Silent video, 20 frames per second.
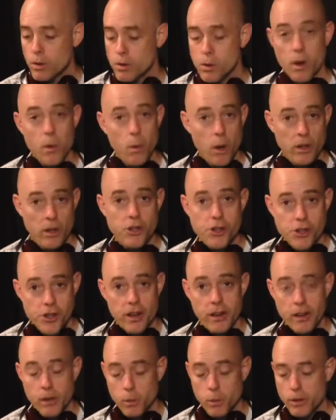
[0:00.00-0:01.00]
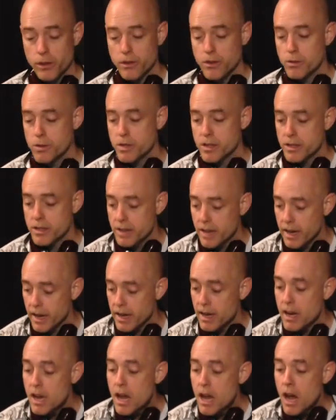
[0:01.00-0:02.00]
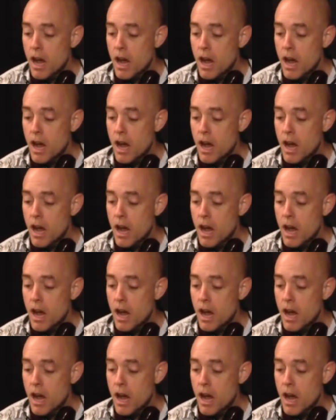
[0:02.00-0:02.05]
so I want to share it with you today.